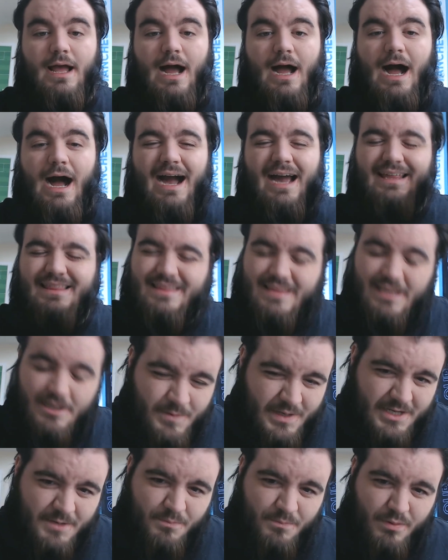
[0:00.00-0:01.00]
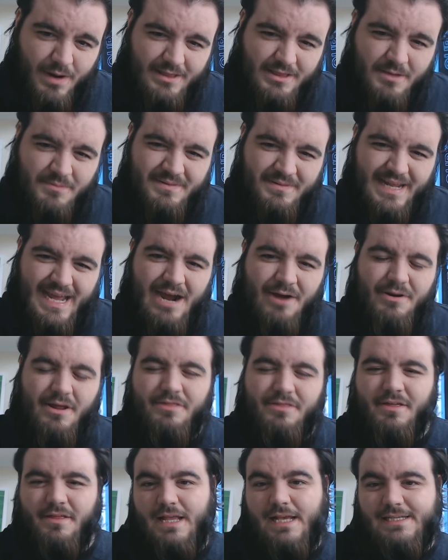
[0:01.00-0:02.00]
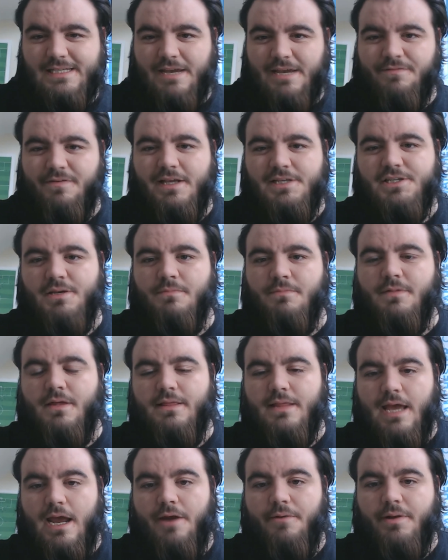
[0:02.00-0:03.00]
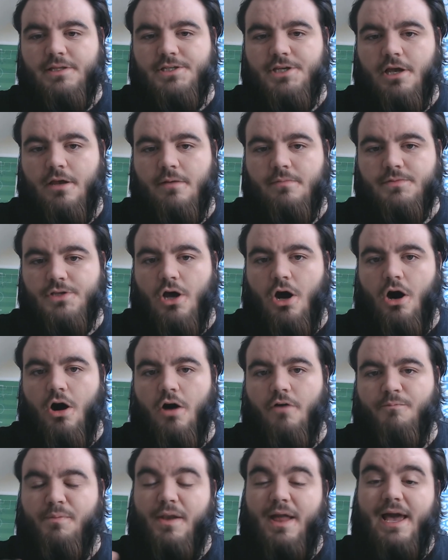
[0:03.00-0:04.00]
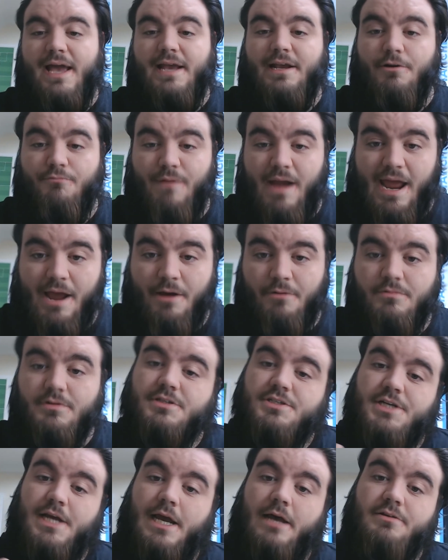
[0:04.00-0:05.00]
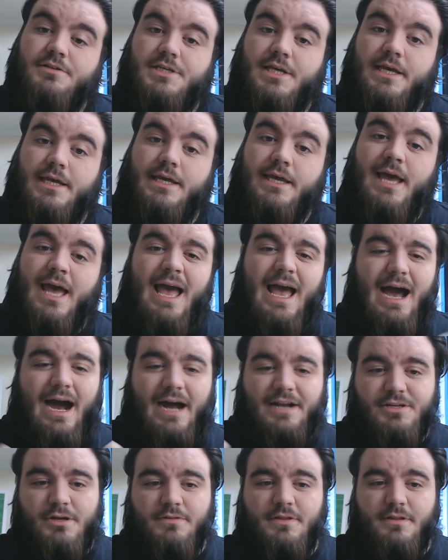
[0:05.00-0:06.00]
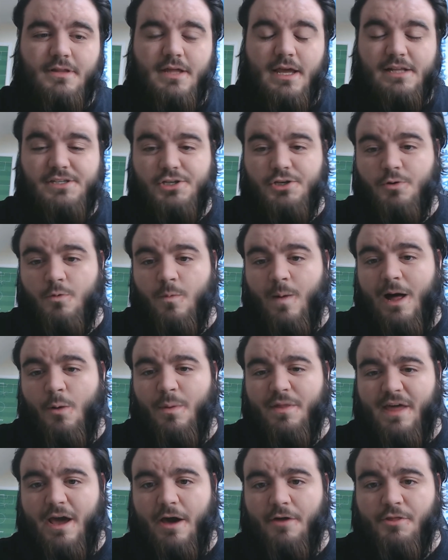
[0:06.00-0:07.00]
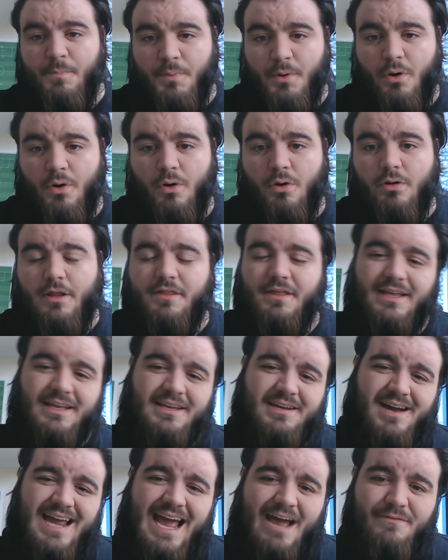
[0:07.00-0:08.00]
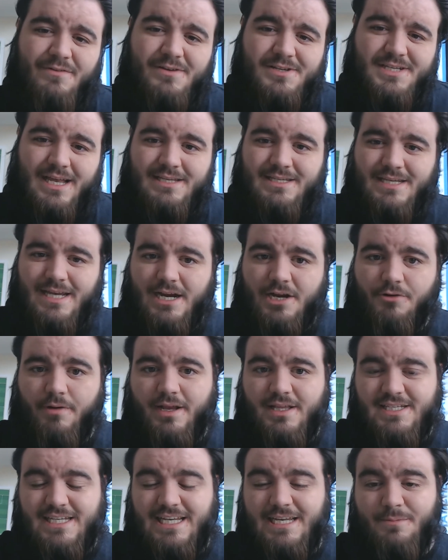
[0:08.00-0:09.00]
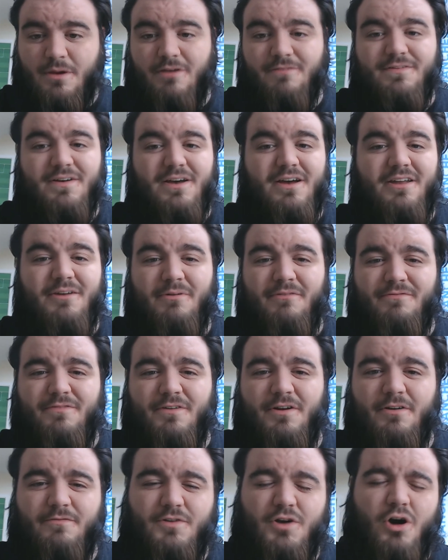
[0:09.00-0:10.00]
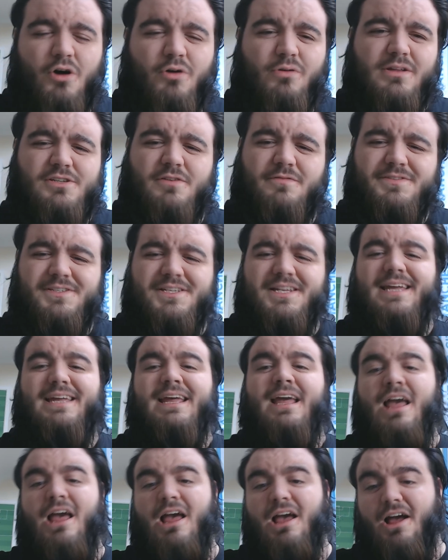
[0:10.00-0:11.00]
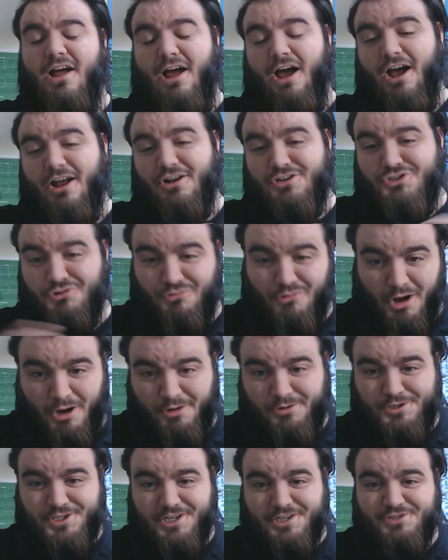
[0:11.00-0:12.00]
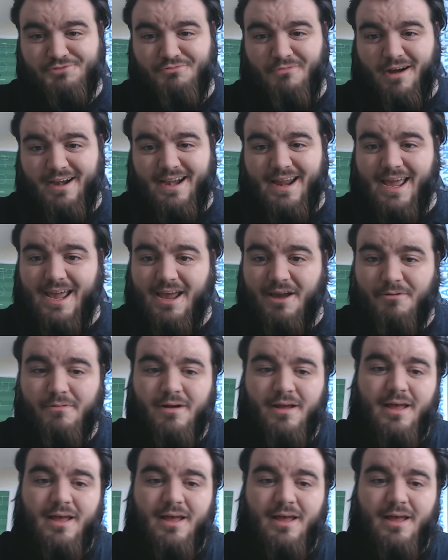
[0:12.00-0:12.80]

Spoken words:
I think we can break them down. I think there's definitely something there in terms of playing around Chelsea. I don't think they do well without the ball. I think Kai Havertz gets angry. Timo Werner in front of goal is obviously atrocious right now.